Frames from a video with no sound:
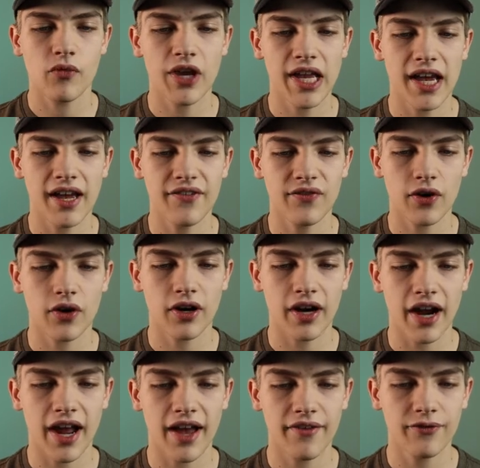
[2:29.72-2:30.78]
We have
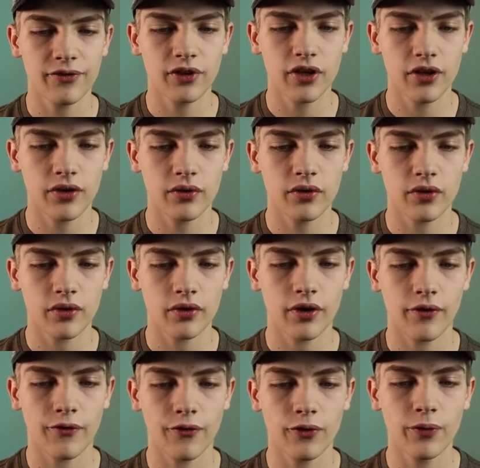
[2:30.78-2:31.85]
our half float or
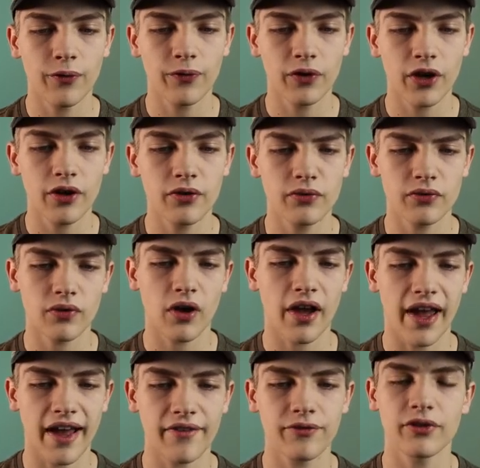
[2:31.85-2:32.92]
our full float.
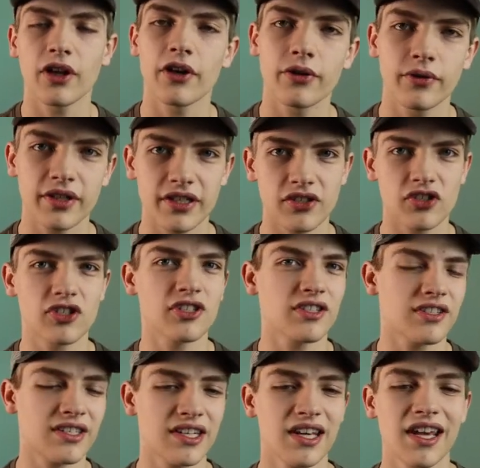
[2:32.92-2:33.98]
Half float is
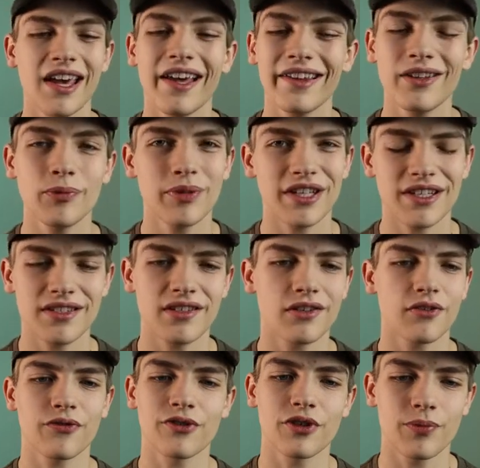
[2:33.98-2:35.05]
just a little bit
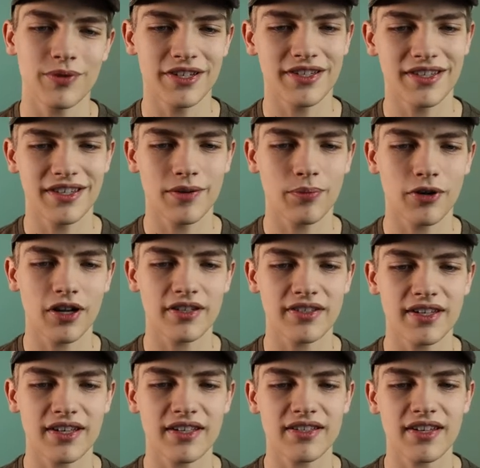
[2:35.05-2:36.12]
easier for your PC to
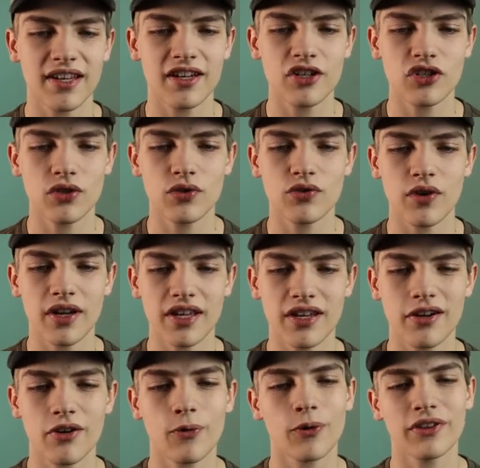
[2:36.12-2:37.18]
process, and it shows right
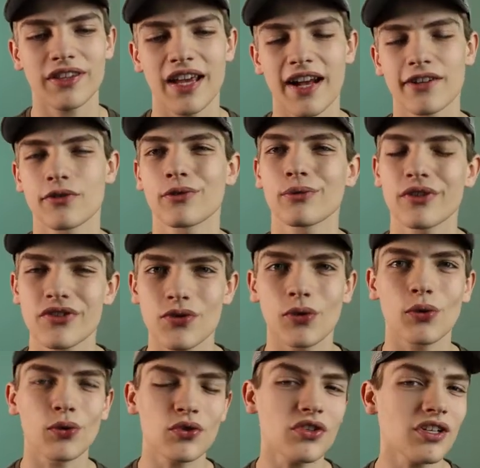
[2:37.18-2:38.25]
here what the actual
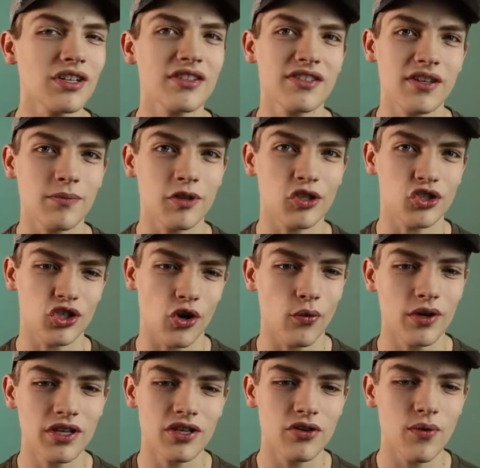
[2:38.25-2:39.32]
resolution it's going to be
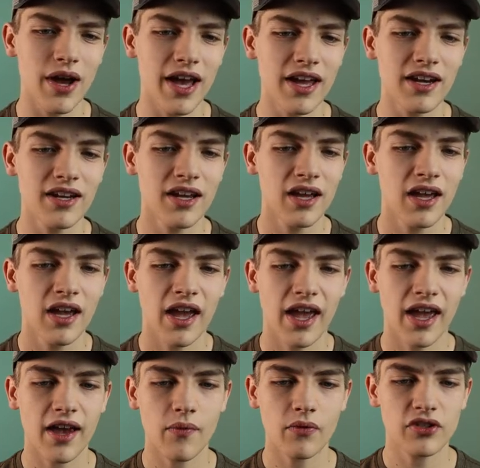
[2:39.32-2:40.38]
showing you at.
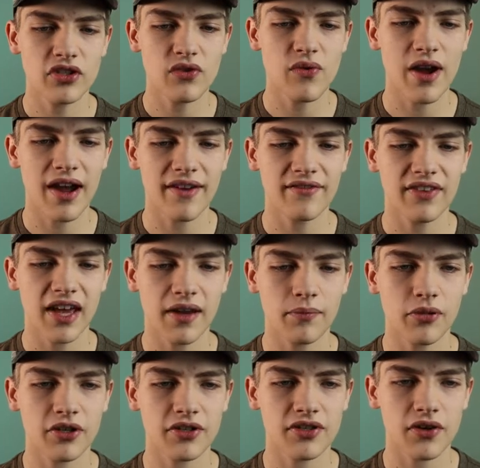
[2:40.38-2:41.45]
And once you have
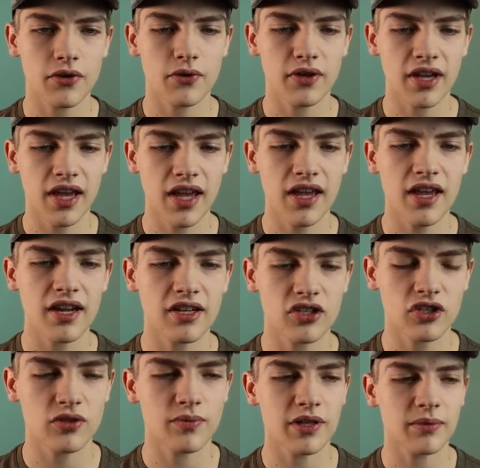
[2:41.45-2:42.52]
that, press OK, and it
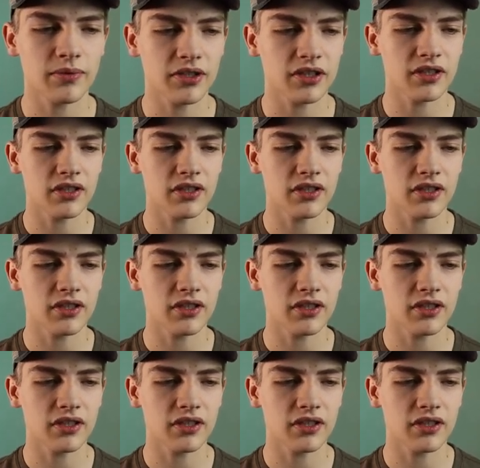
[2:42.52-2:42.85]
should be able